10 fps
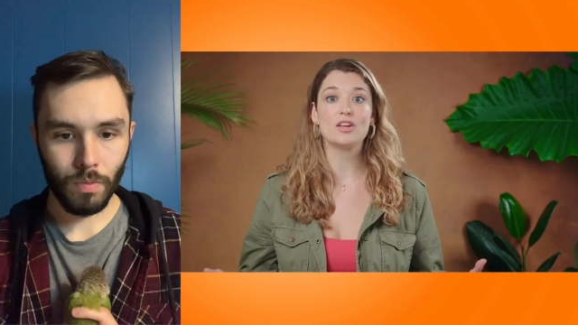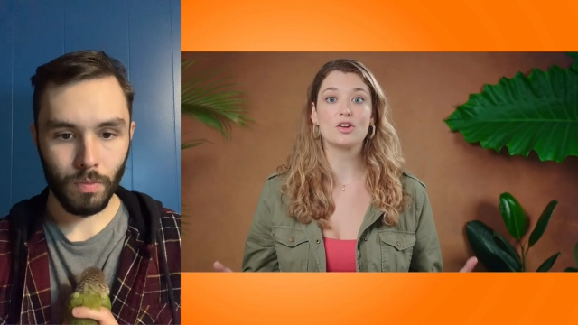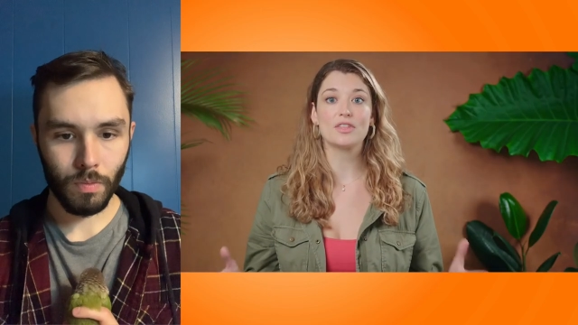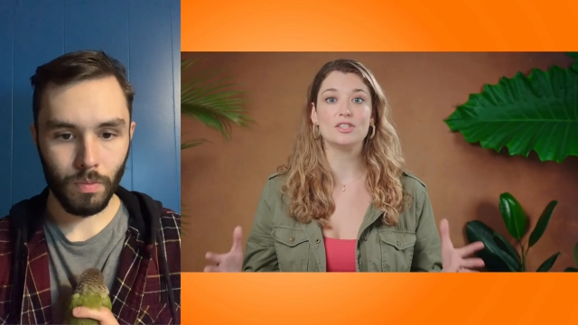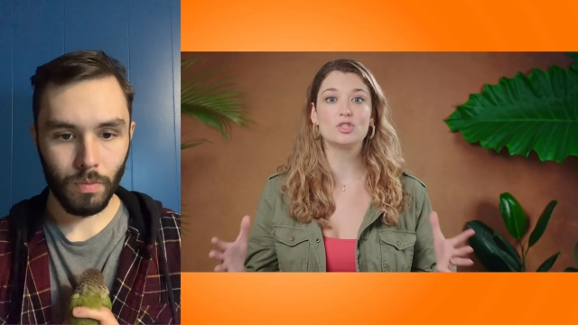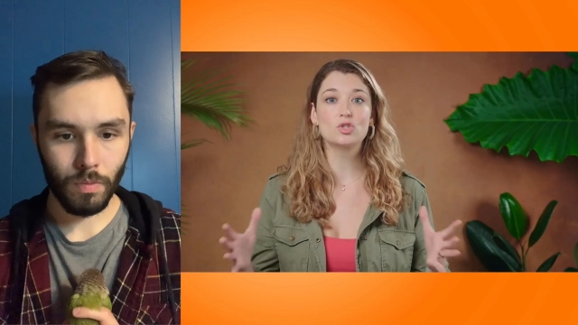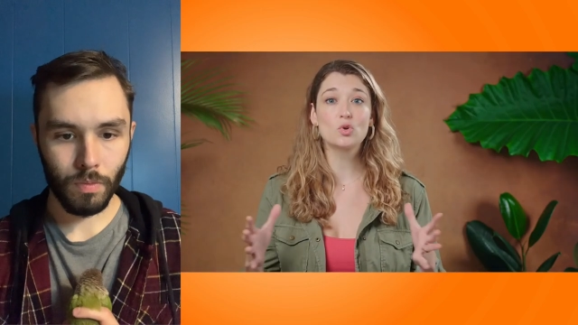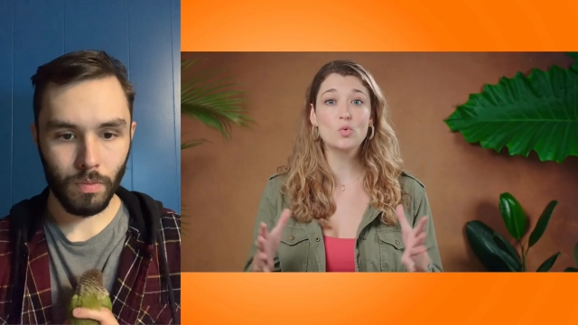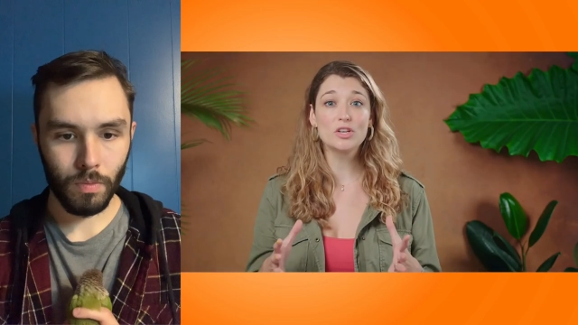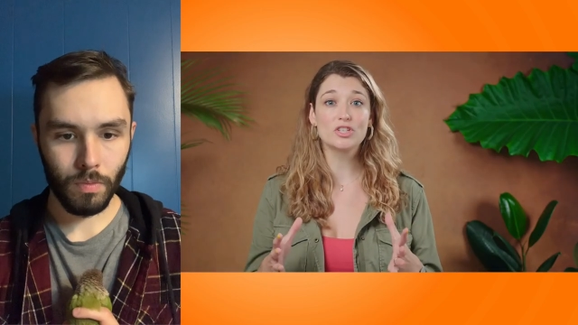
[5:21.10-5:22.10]
Speaker 1: Earth and
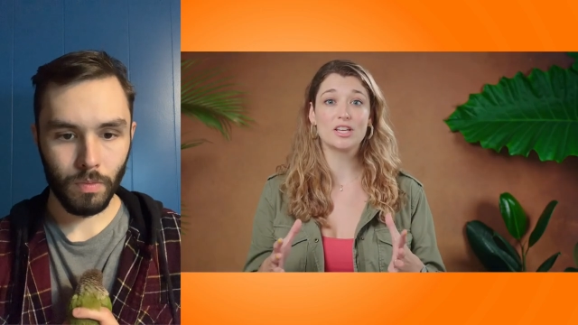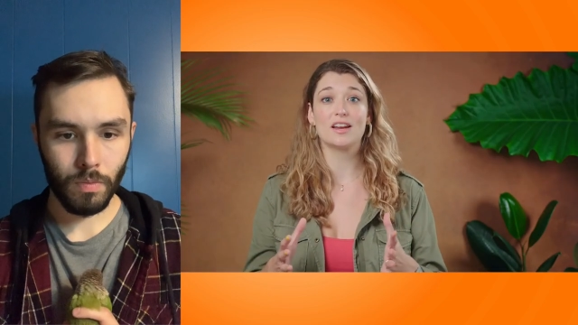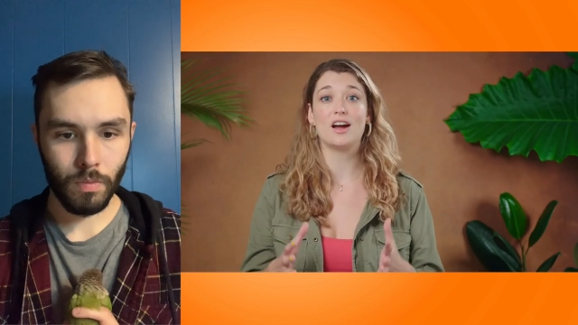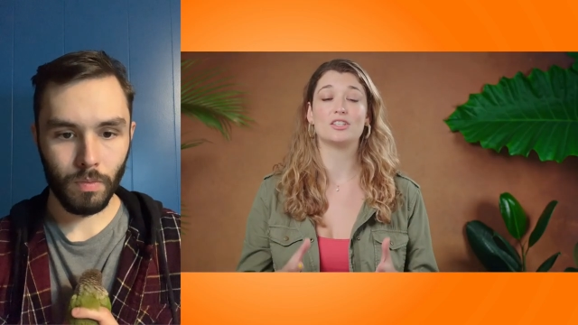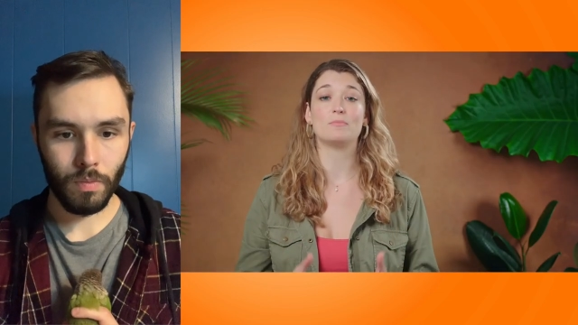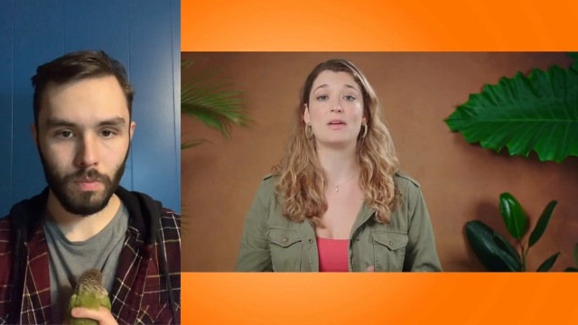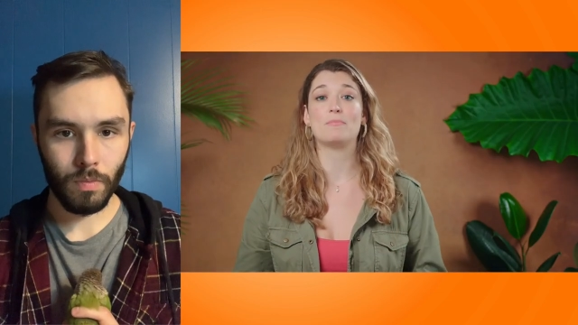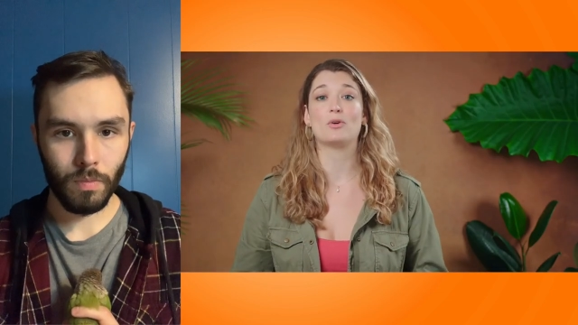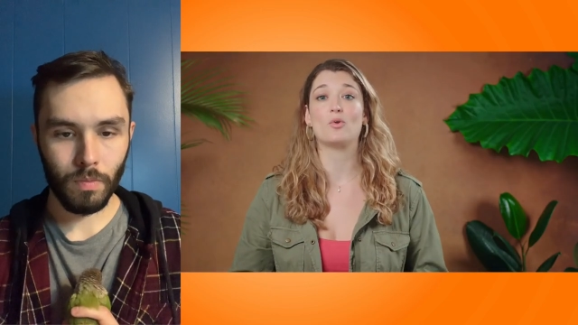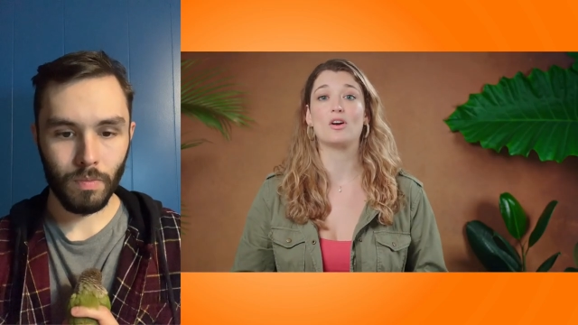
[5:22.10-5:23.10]
squishing it onto
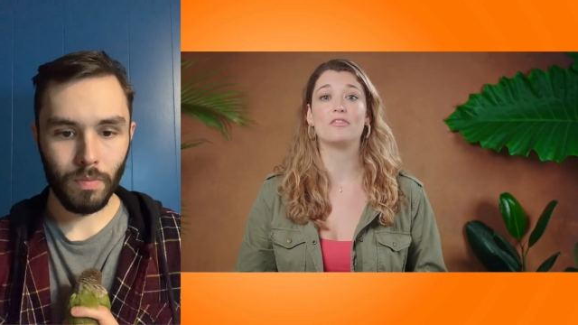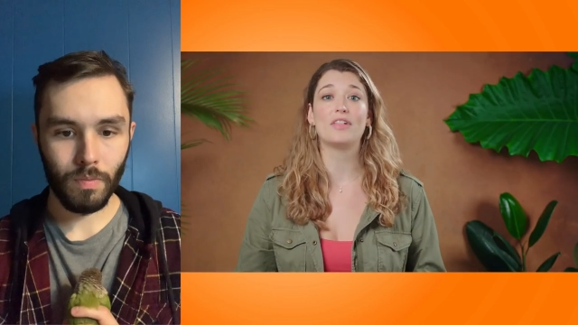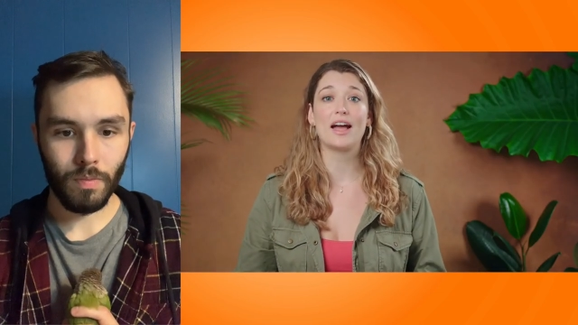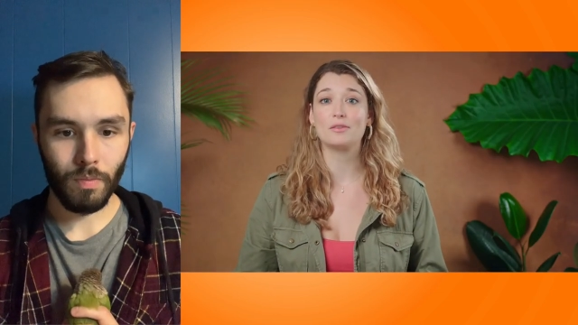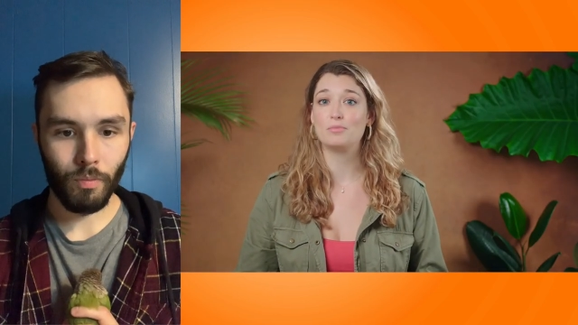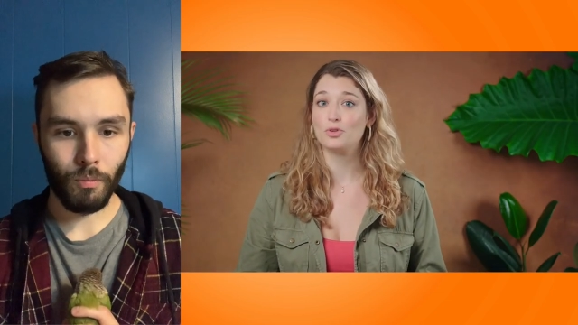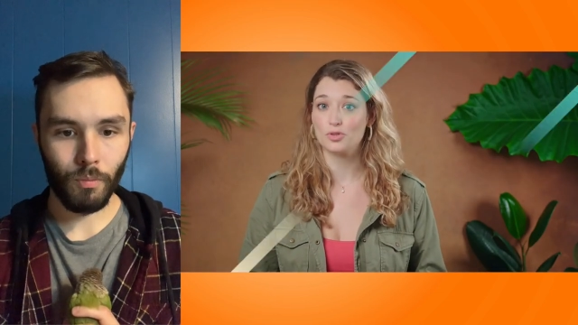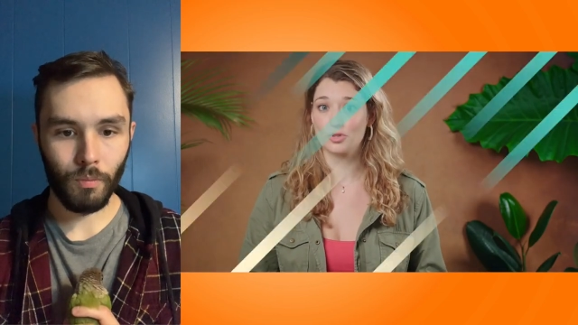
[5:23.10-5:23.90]
paper or a flat computer